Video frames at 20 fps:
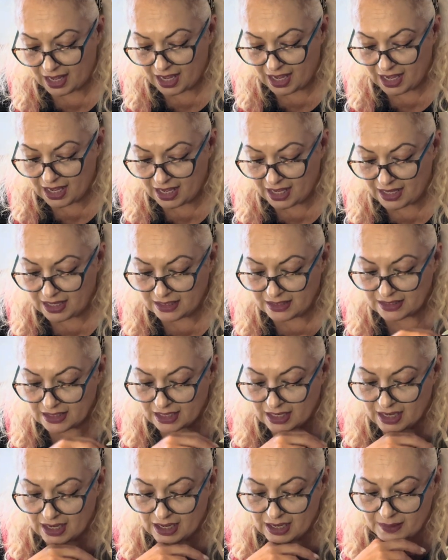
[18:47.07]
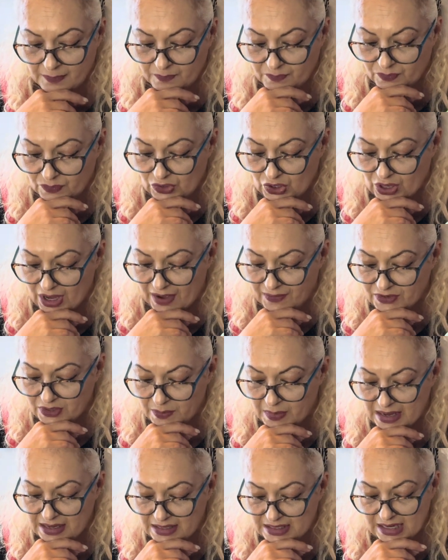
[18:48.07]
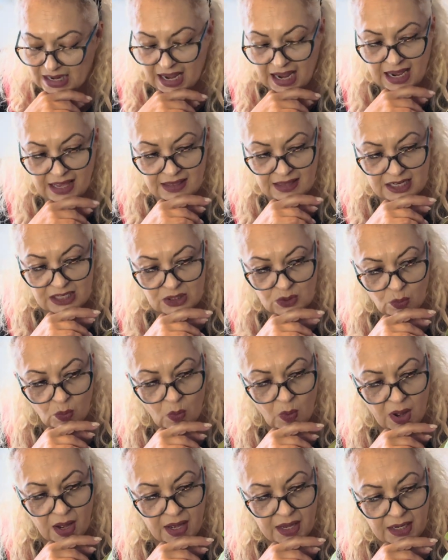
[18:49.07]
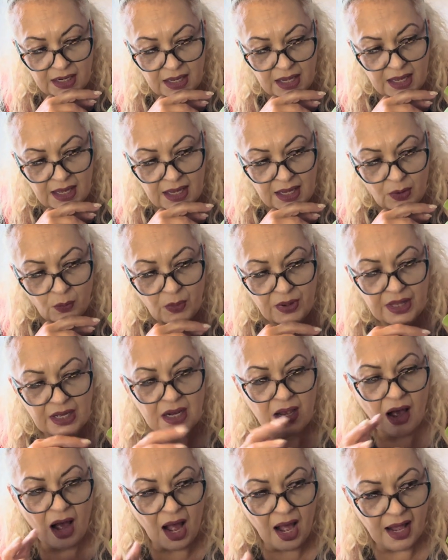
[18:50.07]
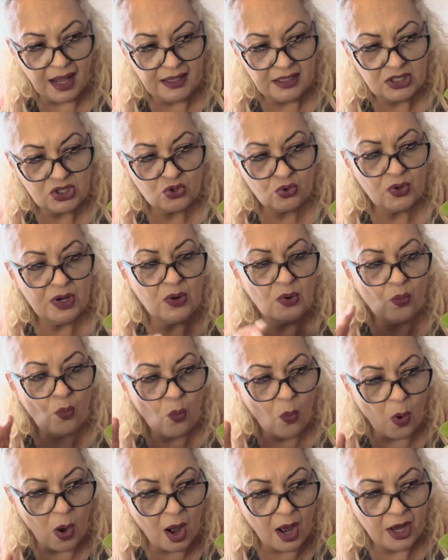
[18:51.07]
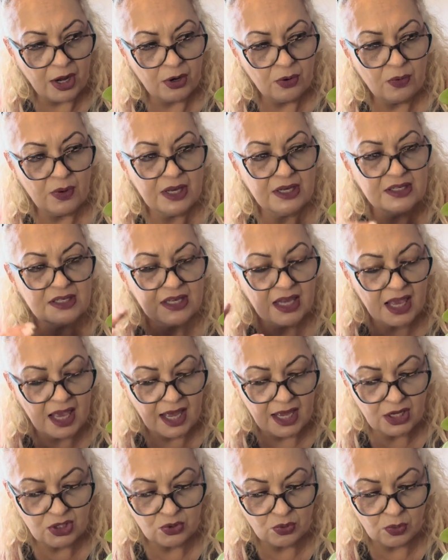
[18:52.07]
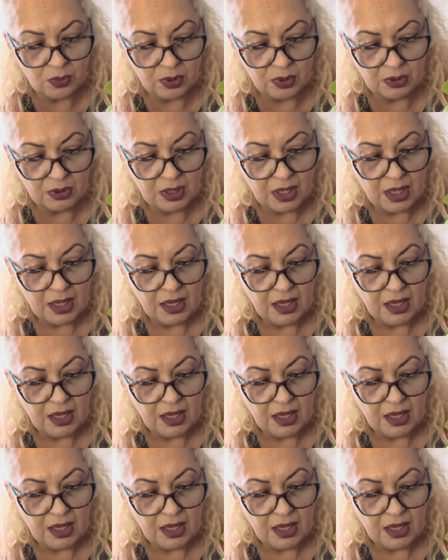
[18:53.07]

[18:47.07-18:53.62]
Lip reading: And you have to maintain this one with a constant watering schedule.